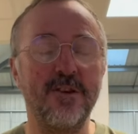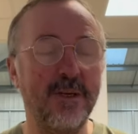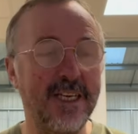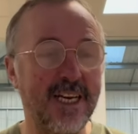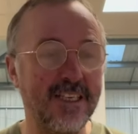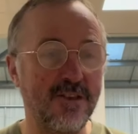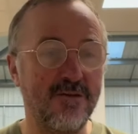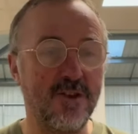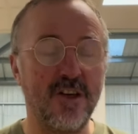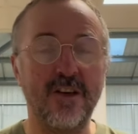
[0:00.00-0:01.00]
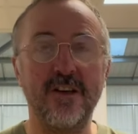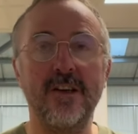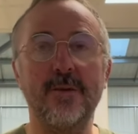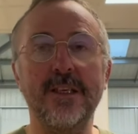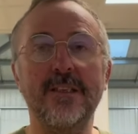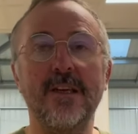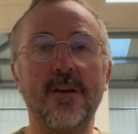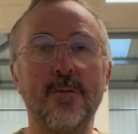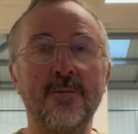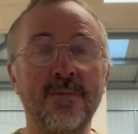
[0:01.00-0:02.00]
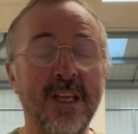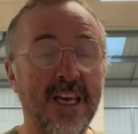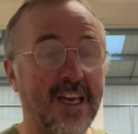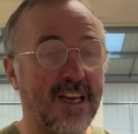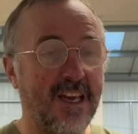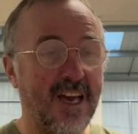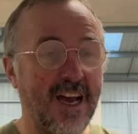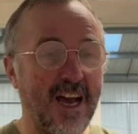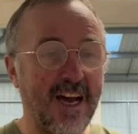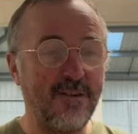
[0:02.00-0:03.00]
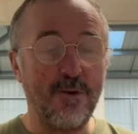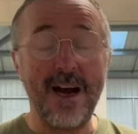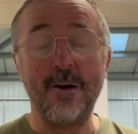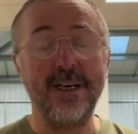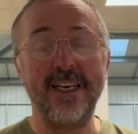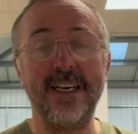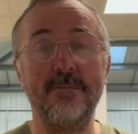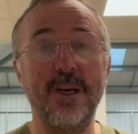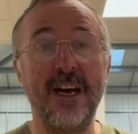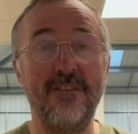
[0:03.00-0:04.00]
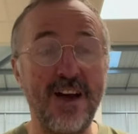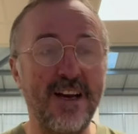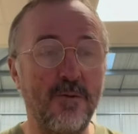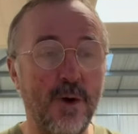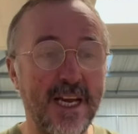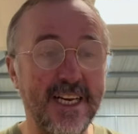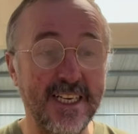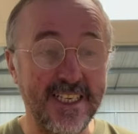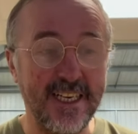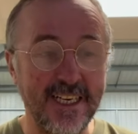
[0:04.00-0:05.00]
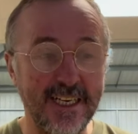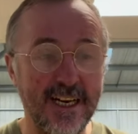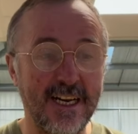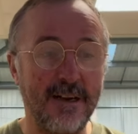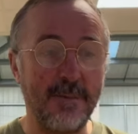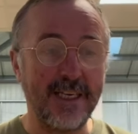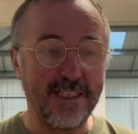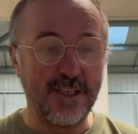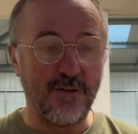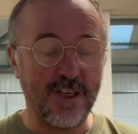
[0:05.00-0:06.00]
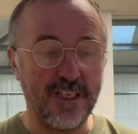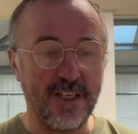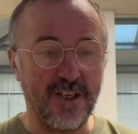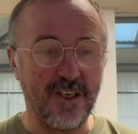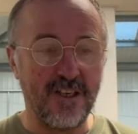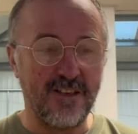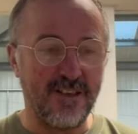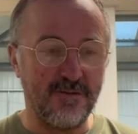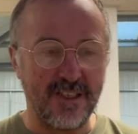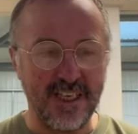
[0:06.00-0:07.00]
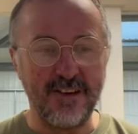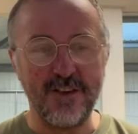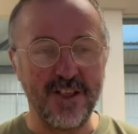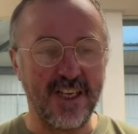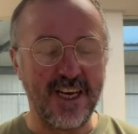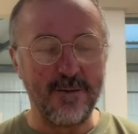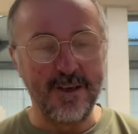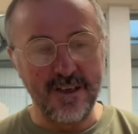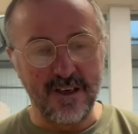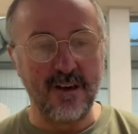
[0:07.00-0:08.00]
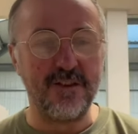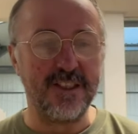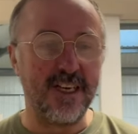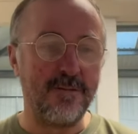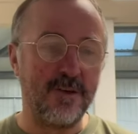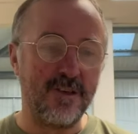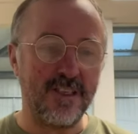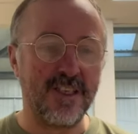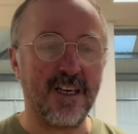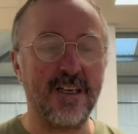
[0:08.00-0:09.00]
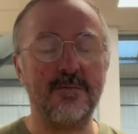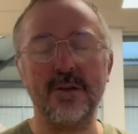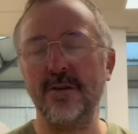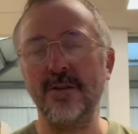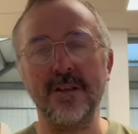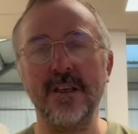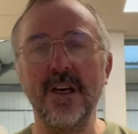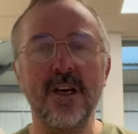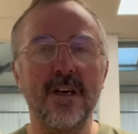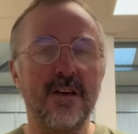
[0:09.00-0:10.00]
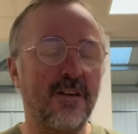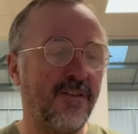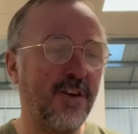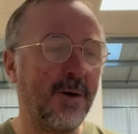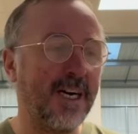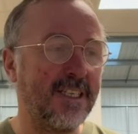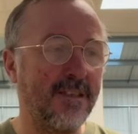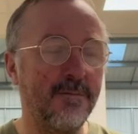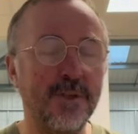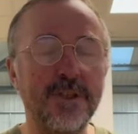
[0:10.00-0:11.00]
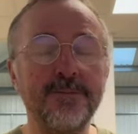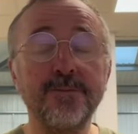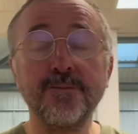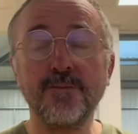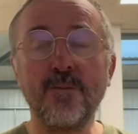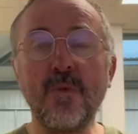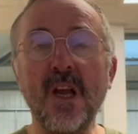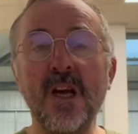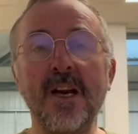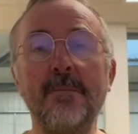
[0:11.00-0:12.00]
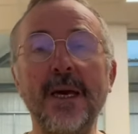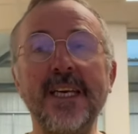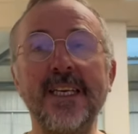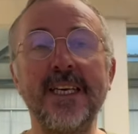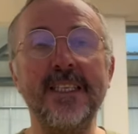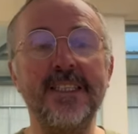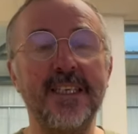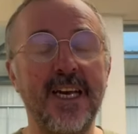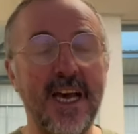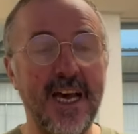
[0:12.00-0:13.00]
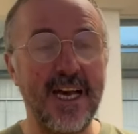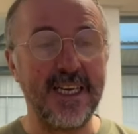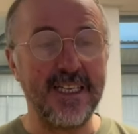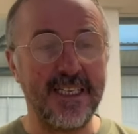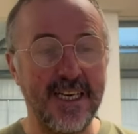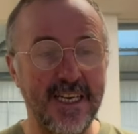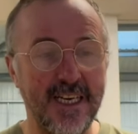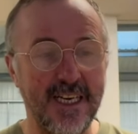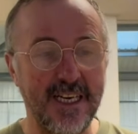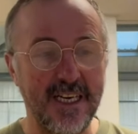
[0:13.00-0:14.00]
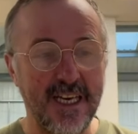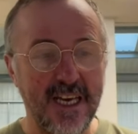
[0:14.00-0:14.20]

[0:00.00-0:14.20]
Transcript: do it now, so I've just got to do it. So I don't know how I did it, but I found a way and I did it, and I made this furniture. There was a television cabinet, a coffee table and a sideboard and a few items, and I made it, and